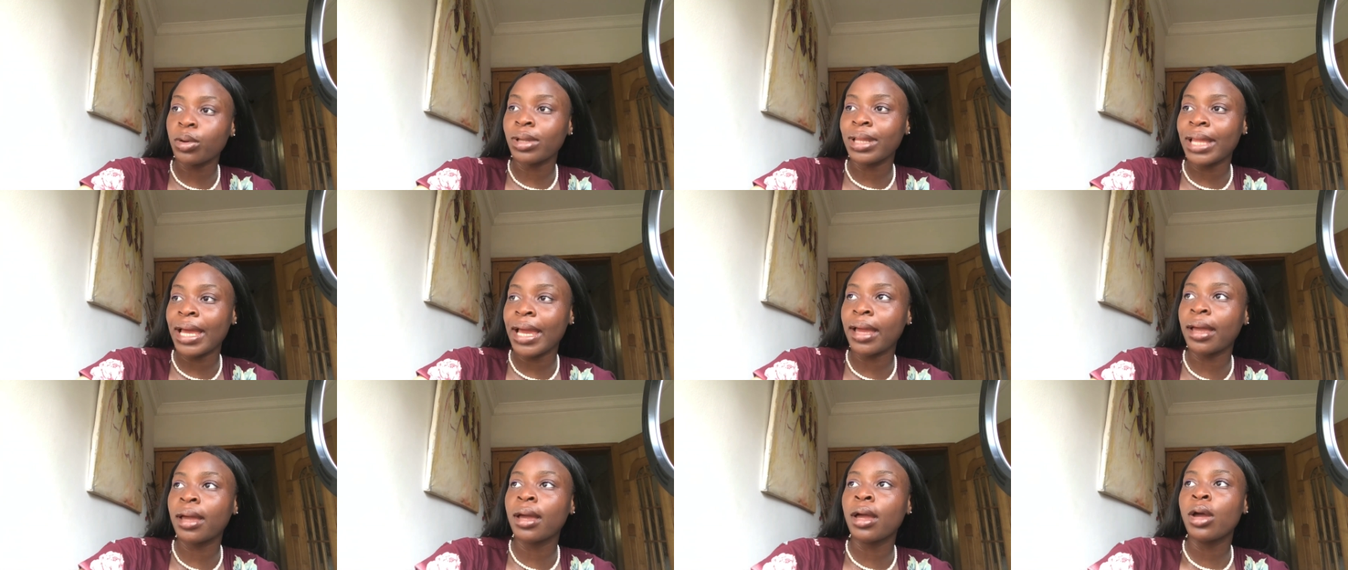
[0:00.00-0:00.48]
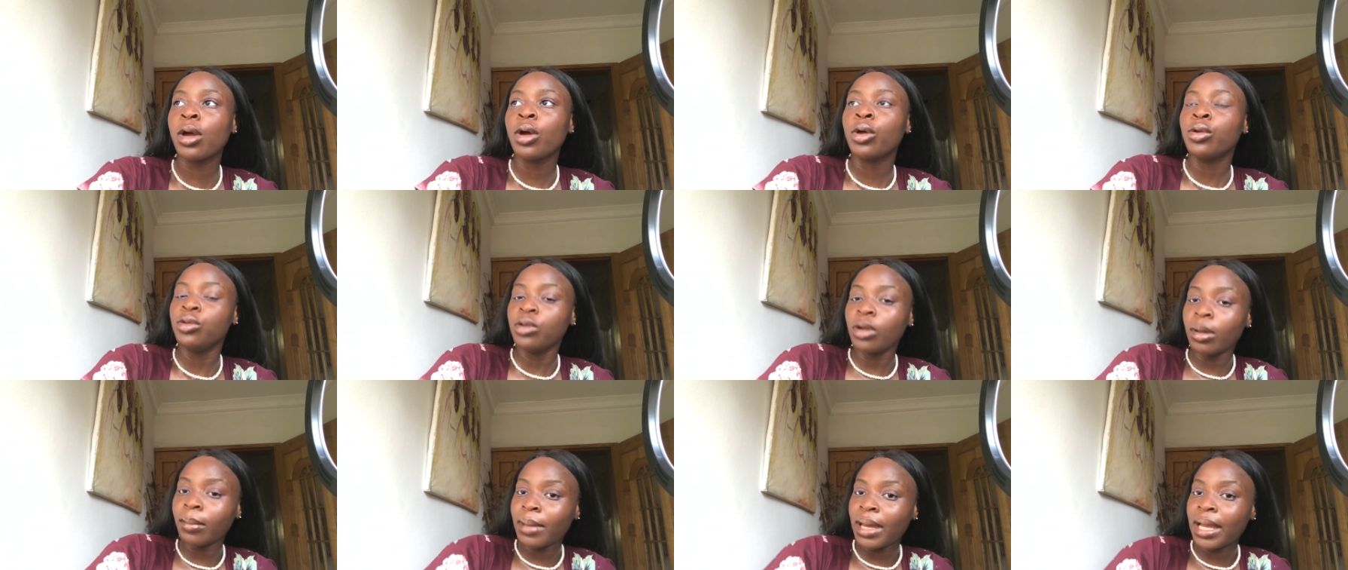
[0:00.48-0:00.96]
Like,
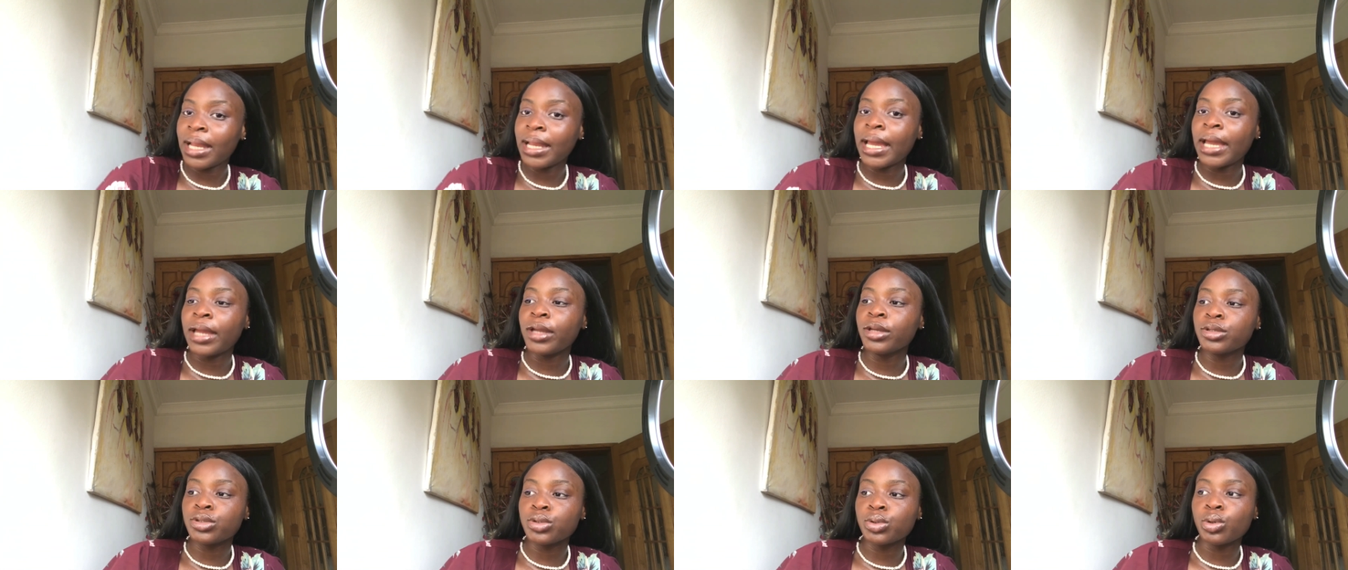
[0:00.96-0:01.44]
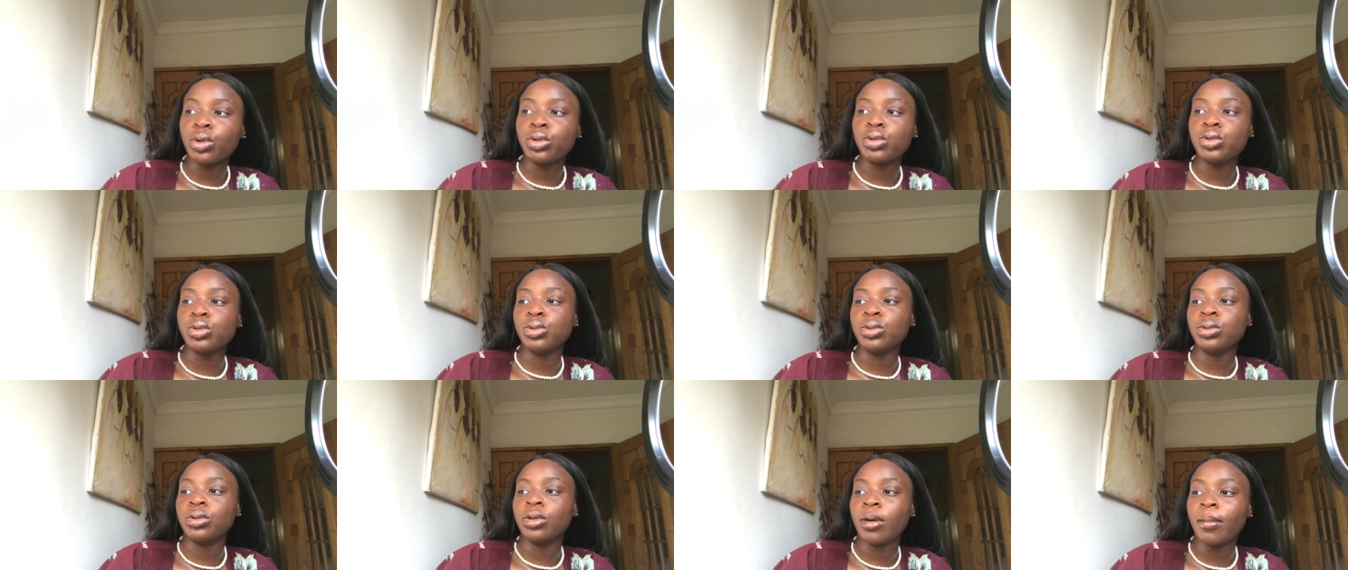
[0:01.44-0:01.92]
normally I used to go
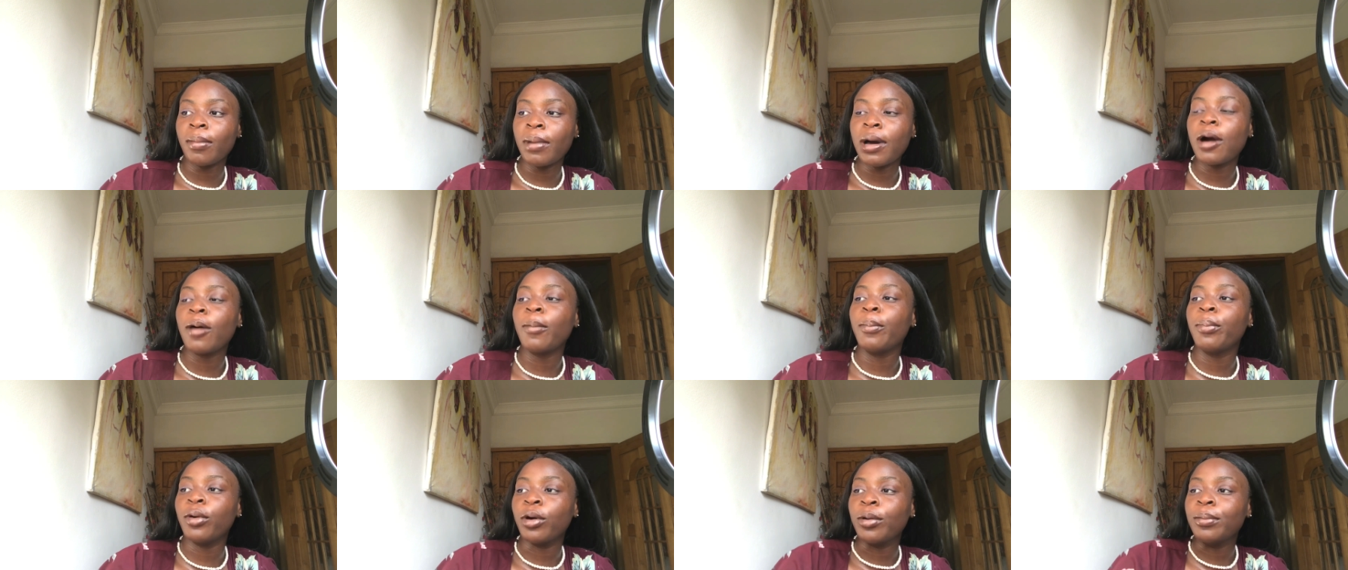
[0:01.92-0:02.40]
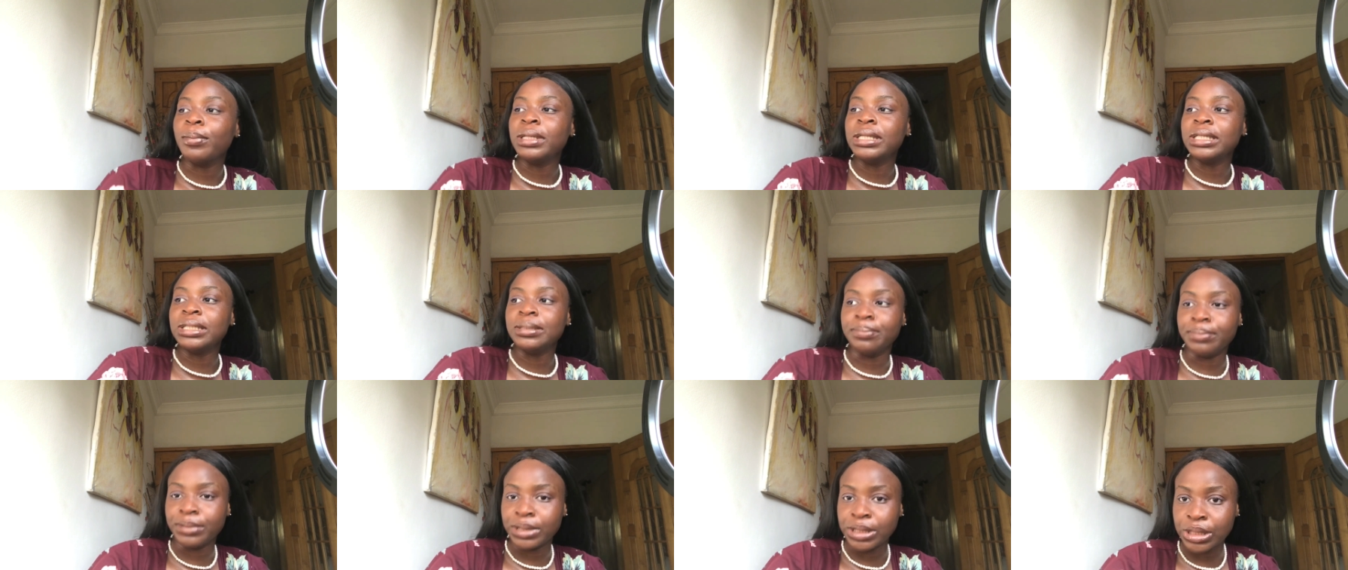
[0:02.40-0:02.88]
to normal
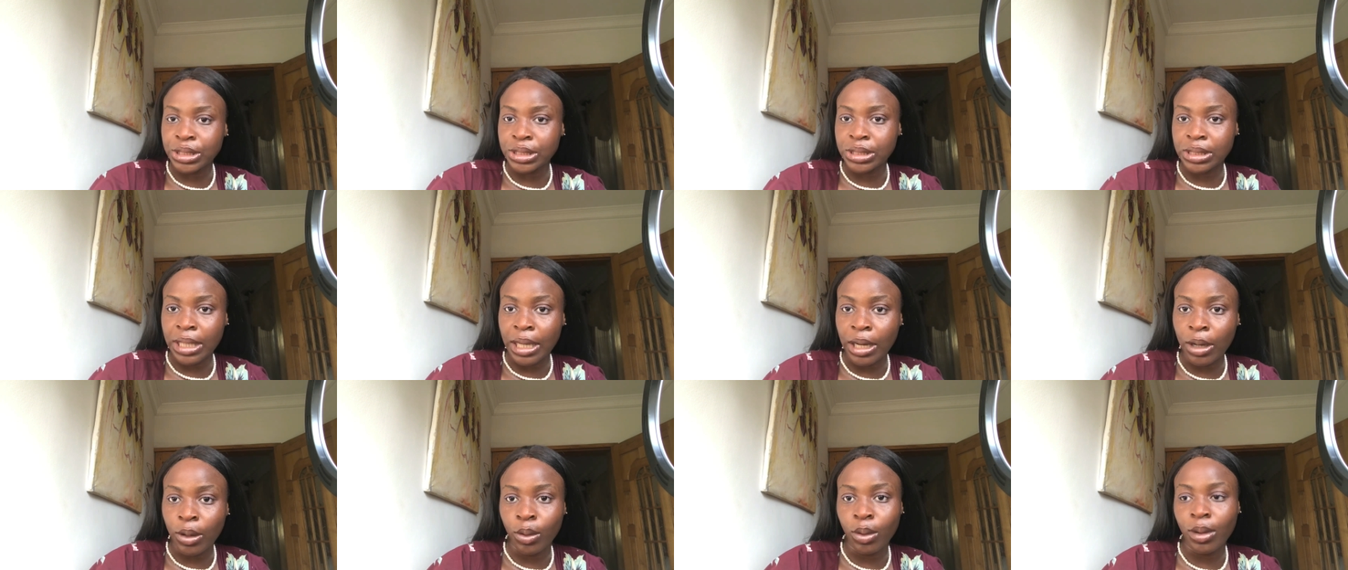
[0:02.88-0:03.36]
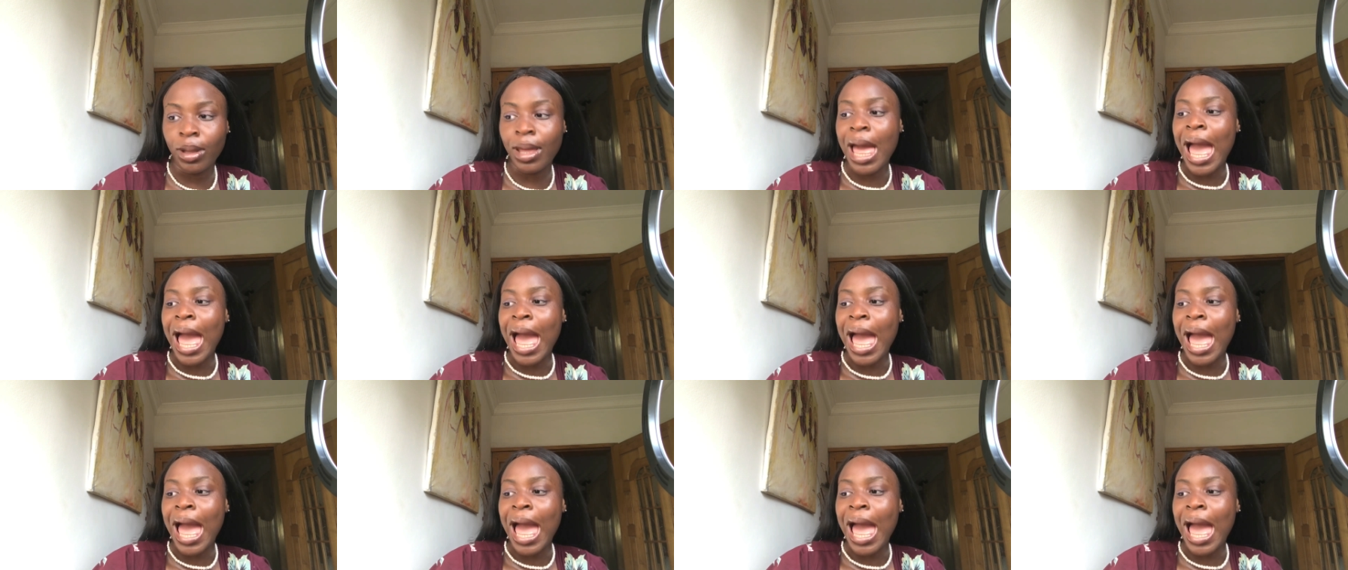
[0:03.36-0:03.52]
public beach now,